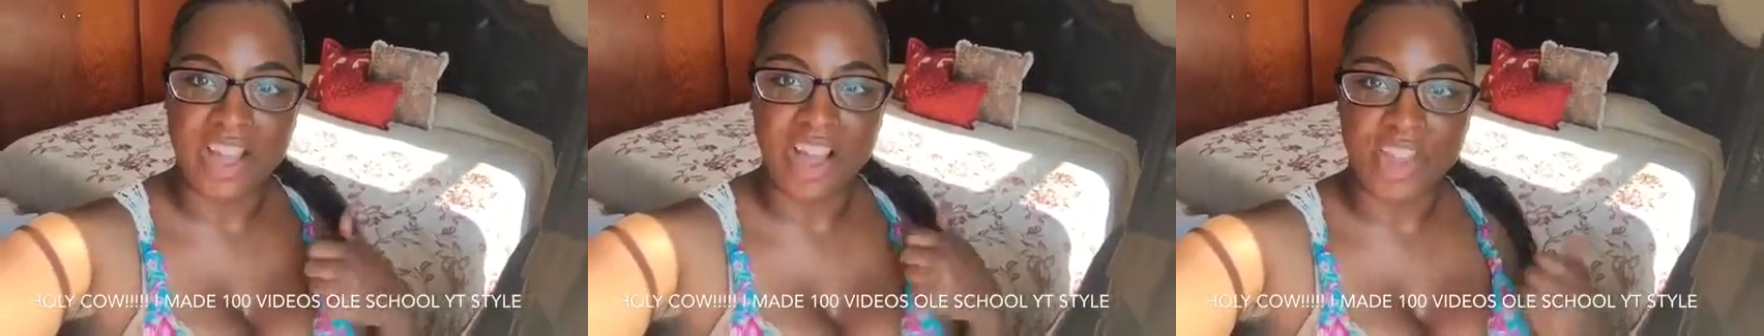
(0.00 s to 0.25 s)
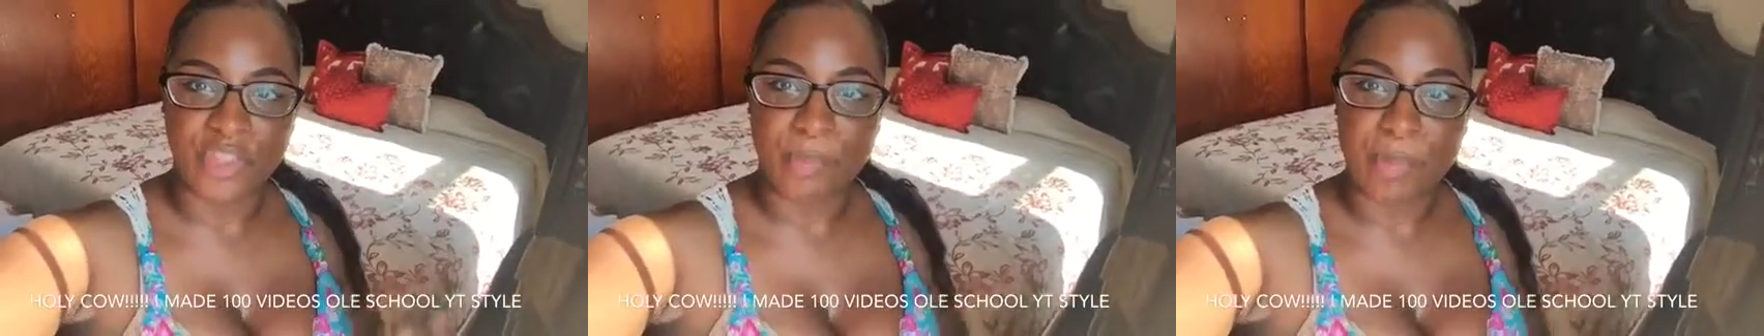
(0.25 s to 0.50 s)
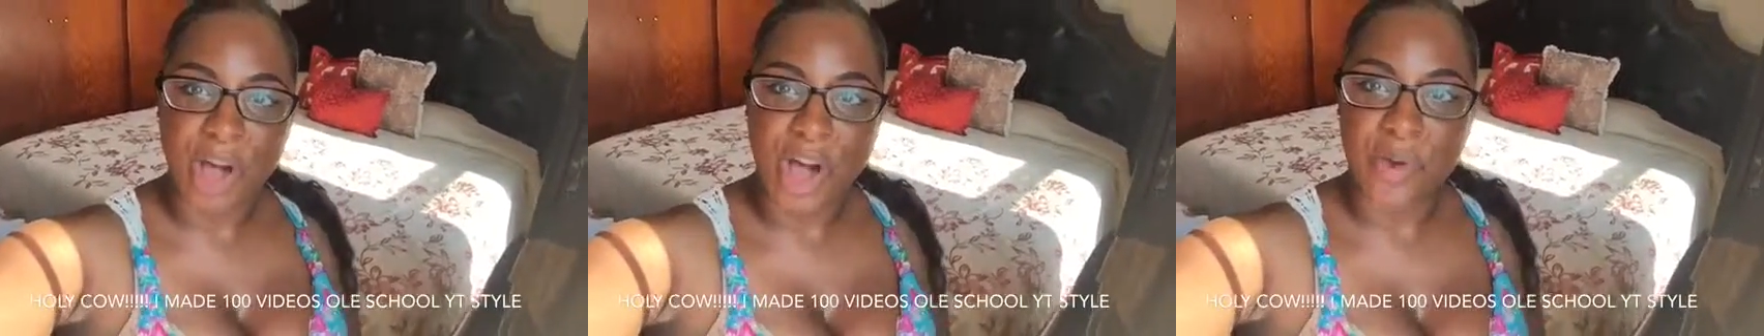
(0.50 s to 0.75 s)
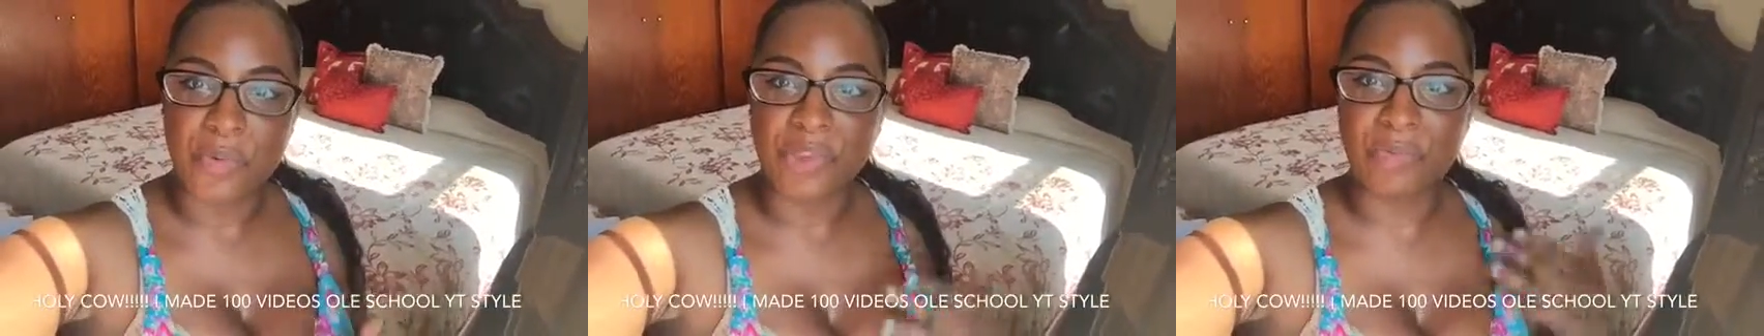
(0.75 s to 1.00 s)
on the
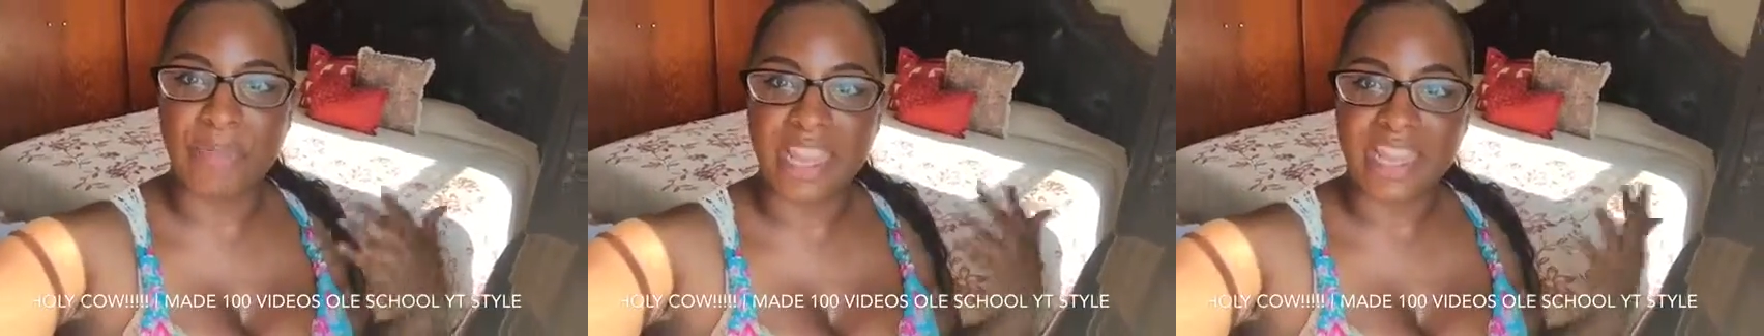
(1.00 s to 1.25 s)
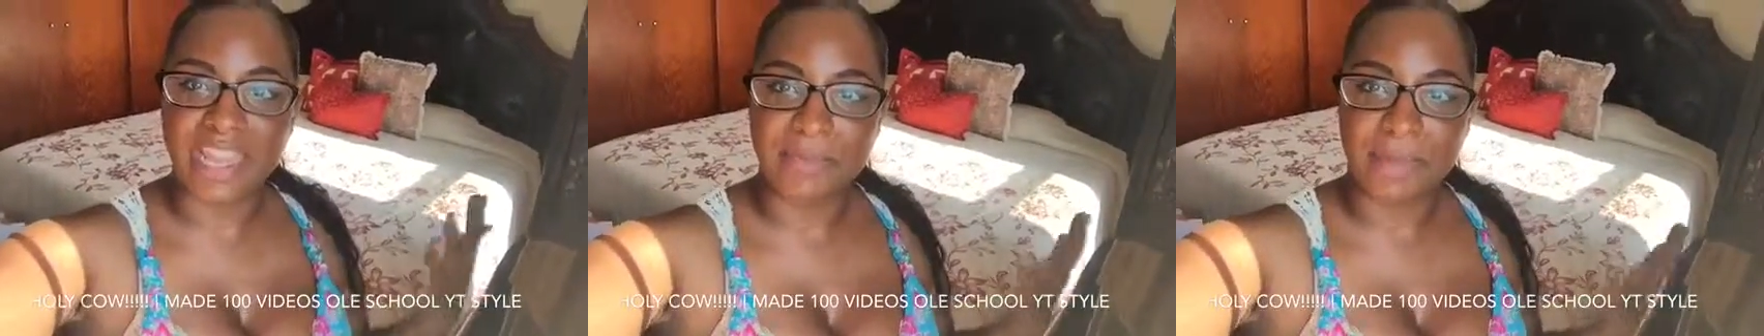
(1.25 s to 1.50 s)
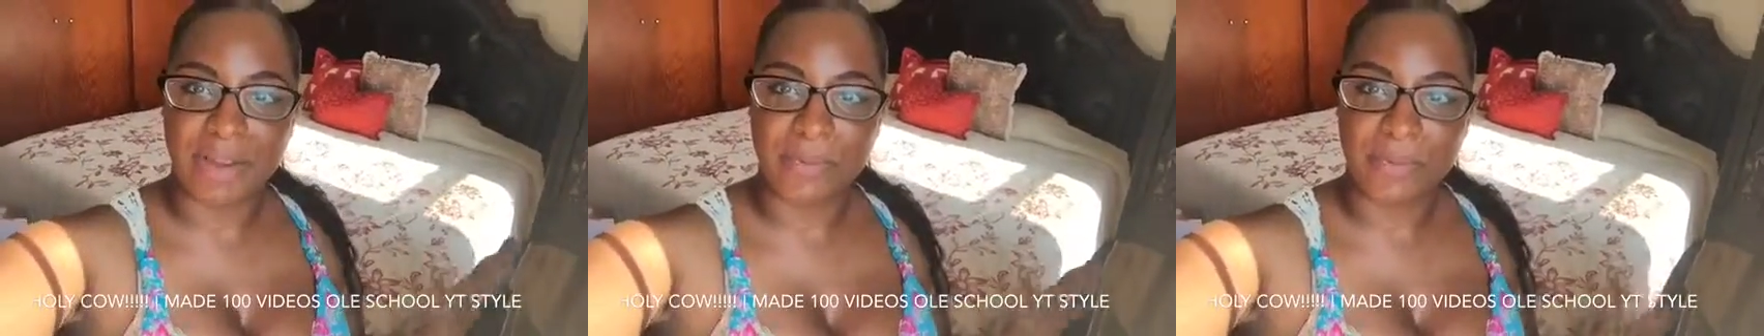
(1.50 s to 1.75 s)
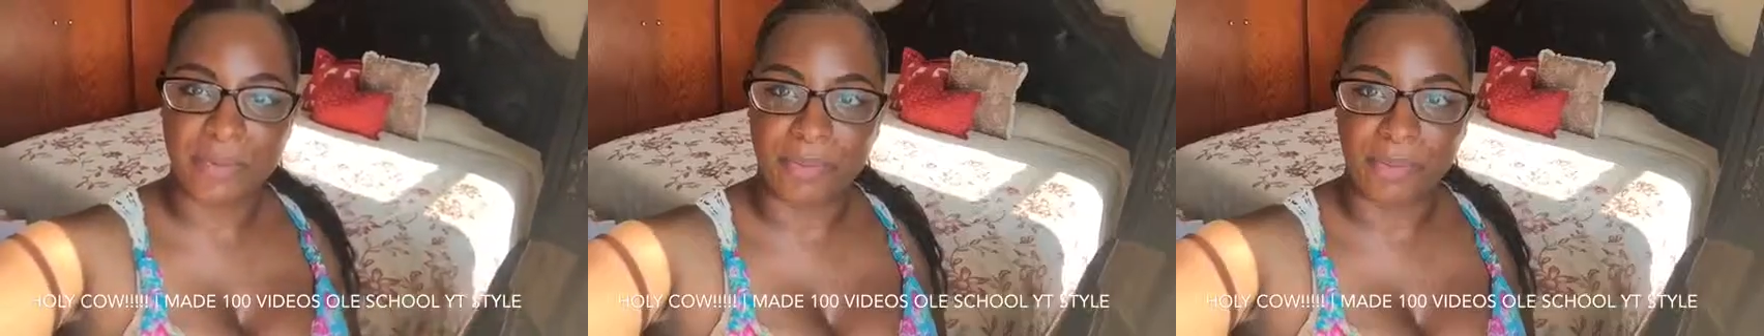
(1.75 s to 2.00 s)
ball with making my
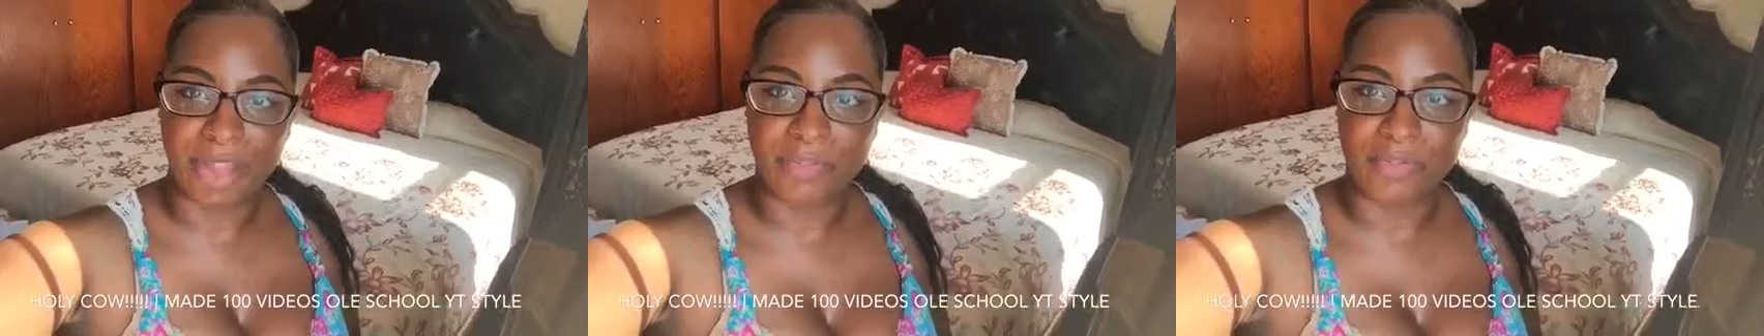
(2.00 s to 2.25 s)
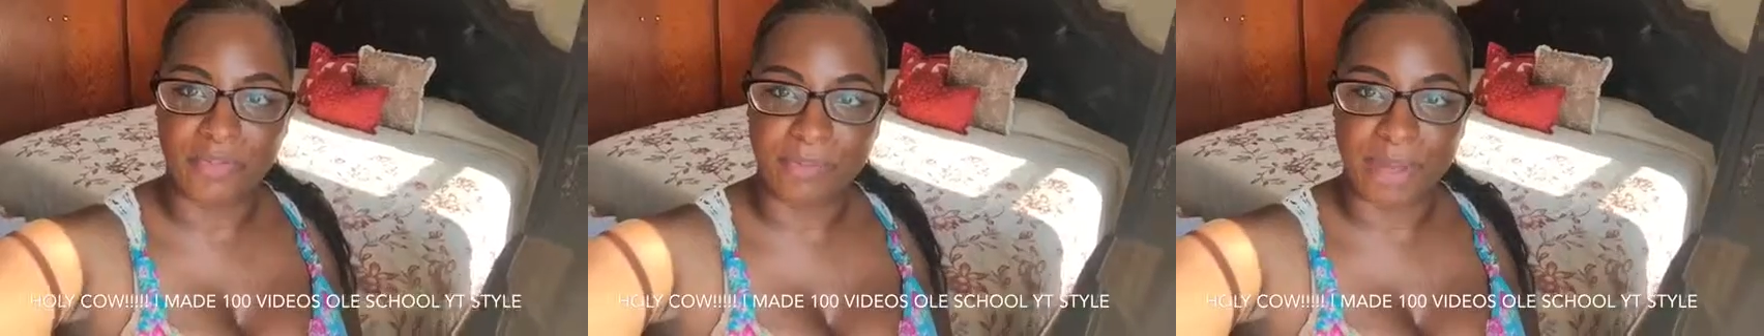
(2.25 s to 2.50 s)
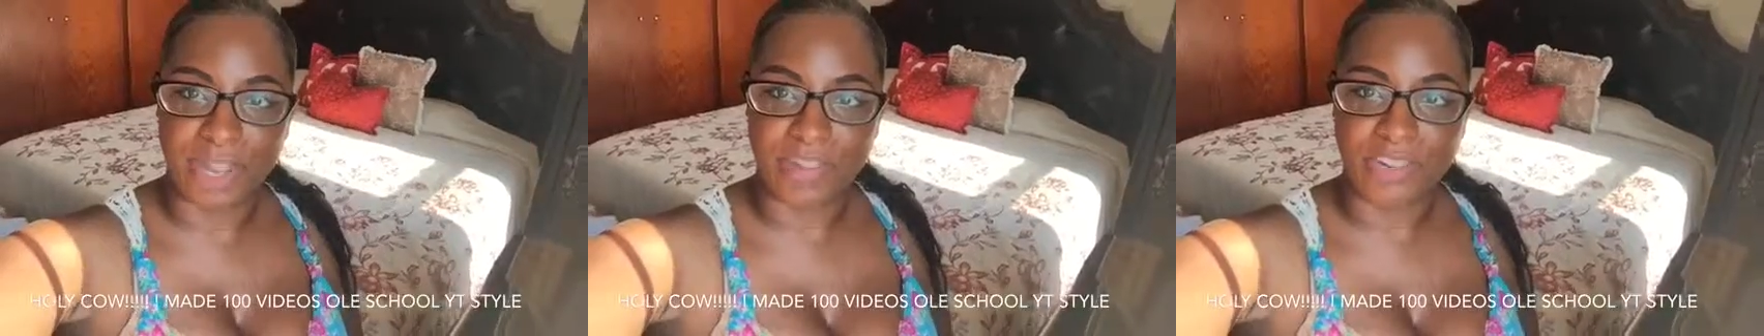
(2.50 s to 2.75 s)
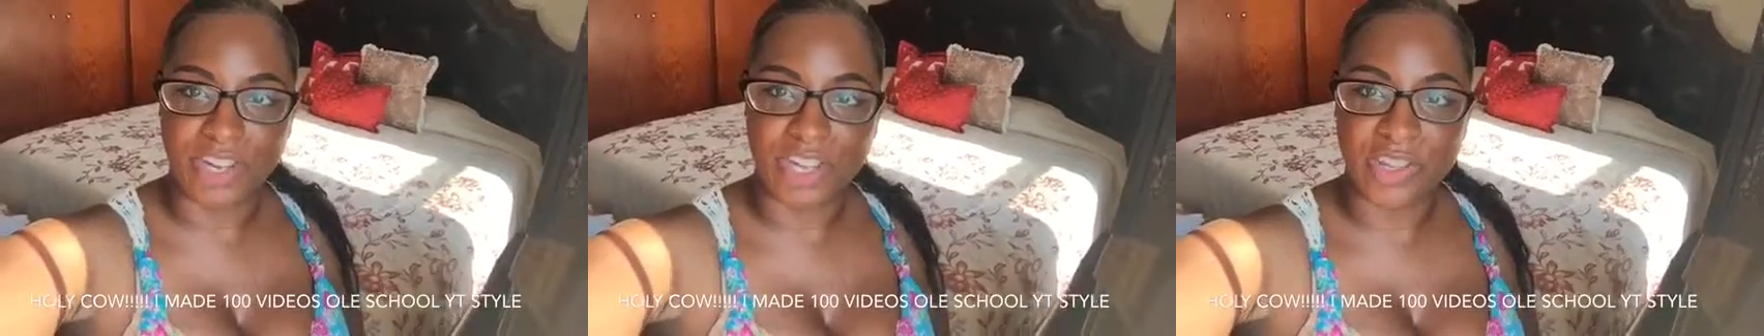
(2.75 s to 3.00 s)

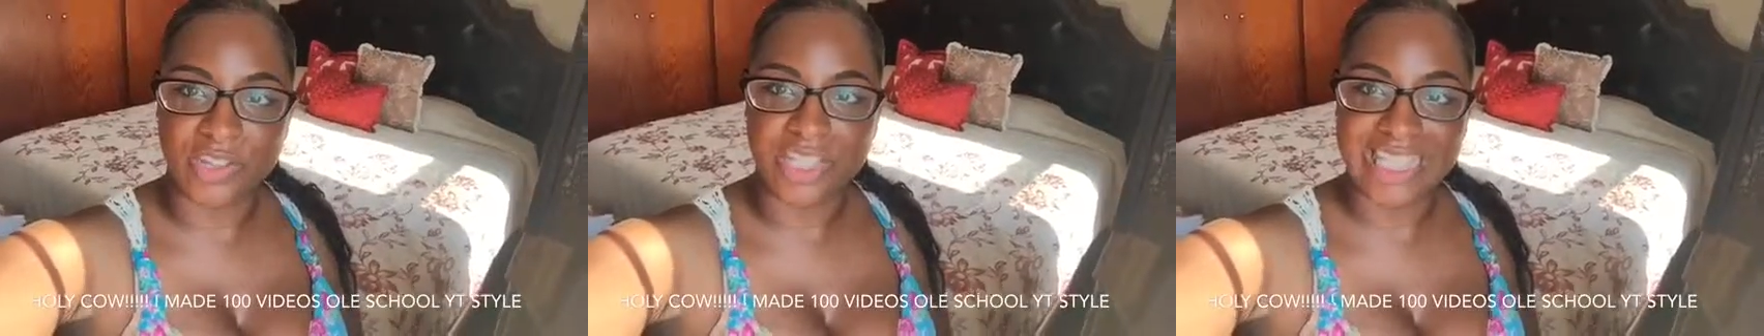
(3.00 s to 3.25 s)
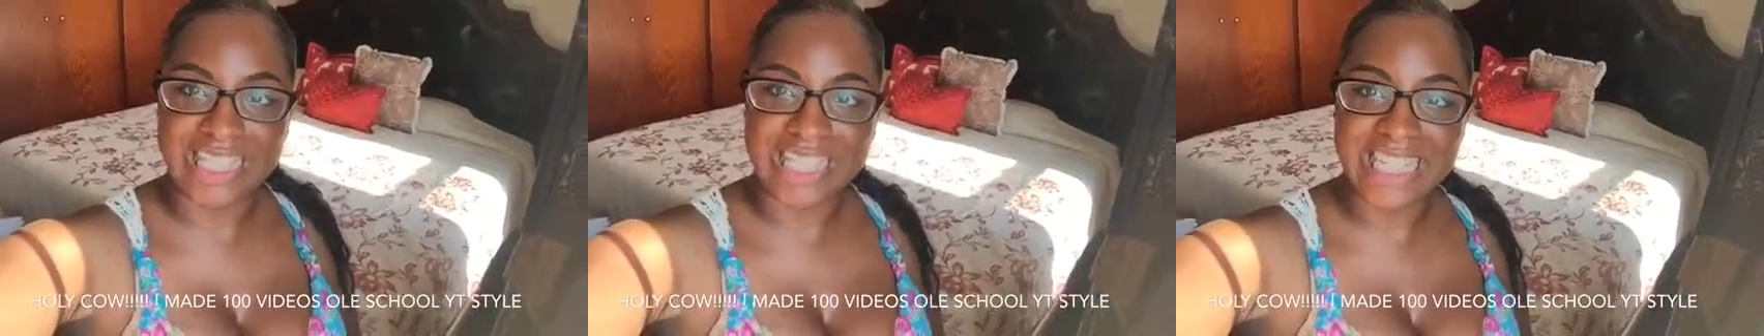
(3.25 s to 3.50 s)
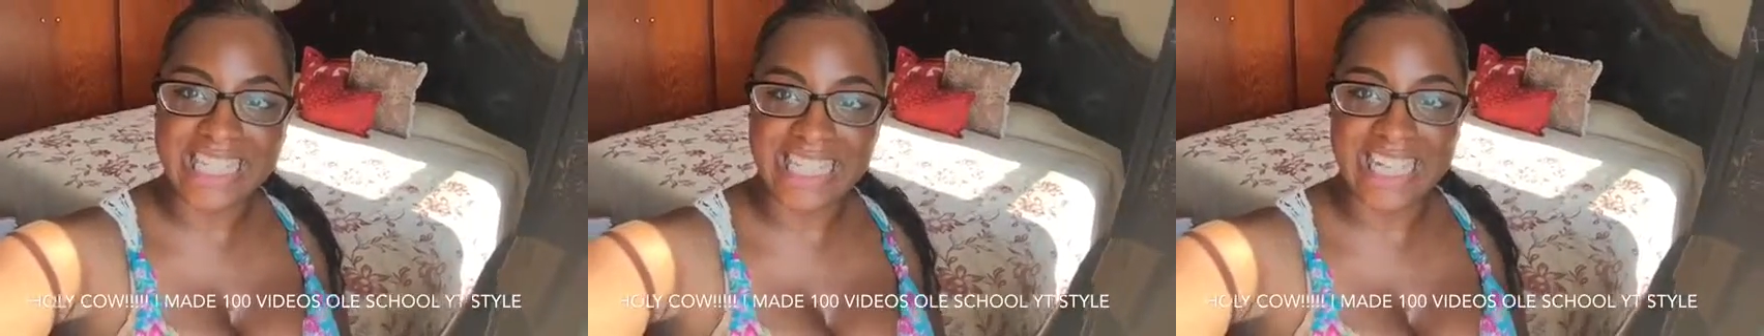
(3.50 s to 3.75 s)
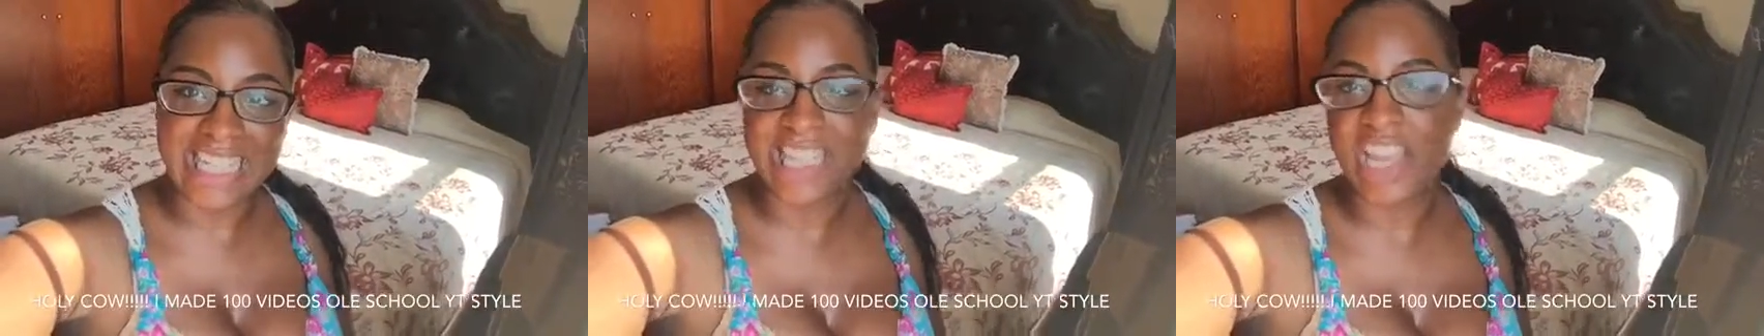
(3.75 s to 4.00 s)
videos
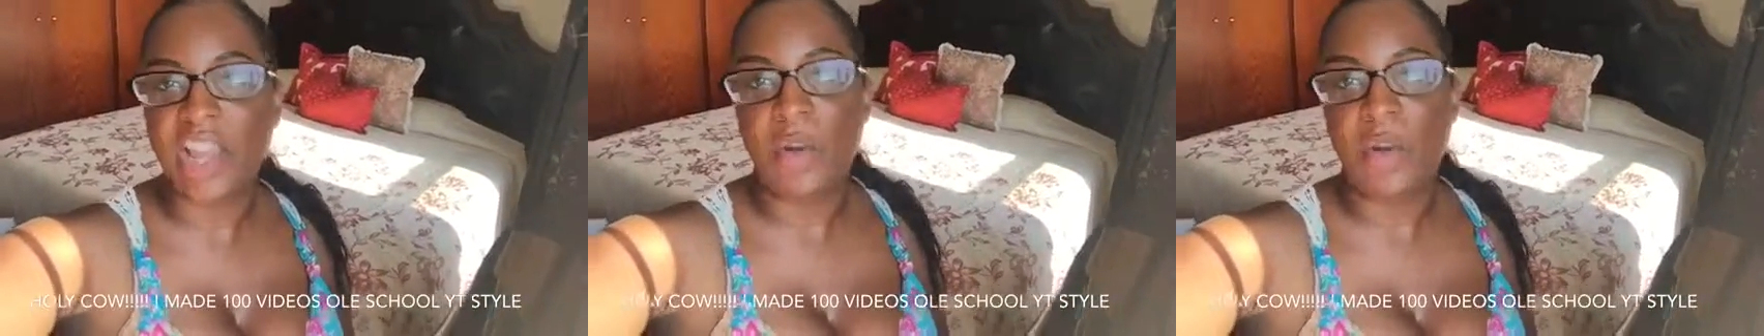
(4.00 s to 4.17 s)
consistent